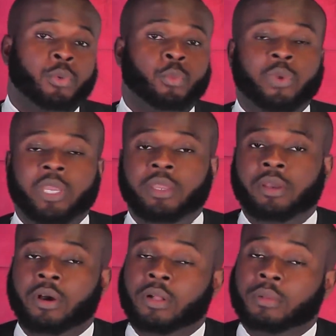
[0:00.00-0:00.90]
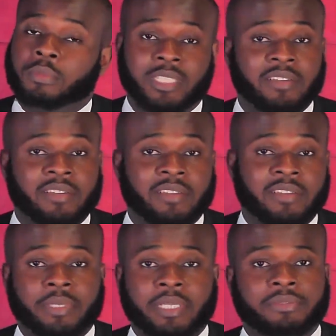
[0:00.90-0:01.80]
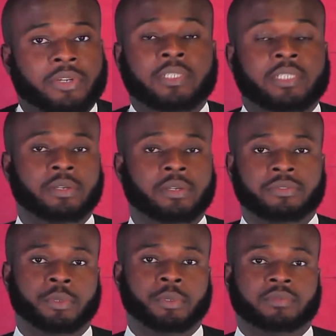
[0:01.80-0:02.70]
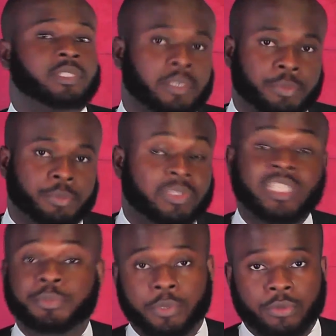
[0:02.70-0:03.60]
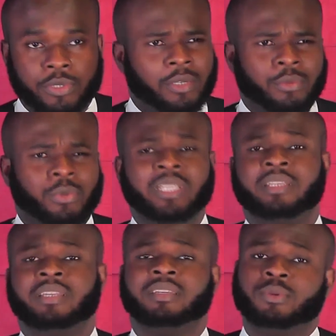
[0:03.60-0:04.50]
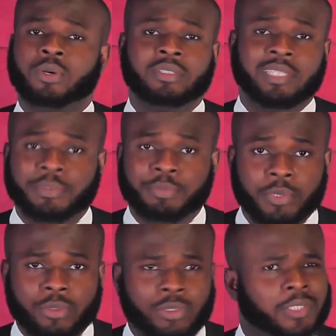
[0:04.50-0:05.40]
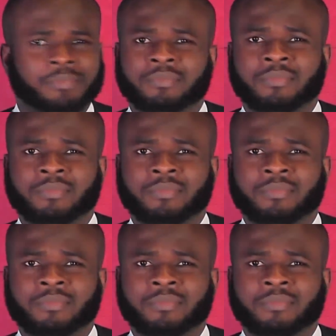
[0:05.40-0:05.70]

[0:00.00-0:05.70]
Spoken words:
we all must have been involved in some form of dispute. Now, when you hear the word dispute,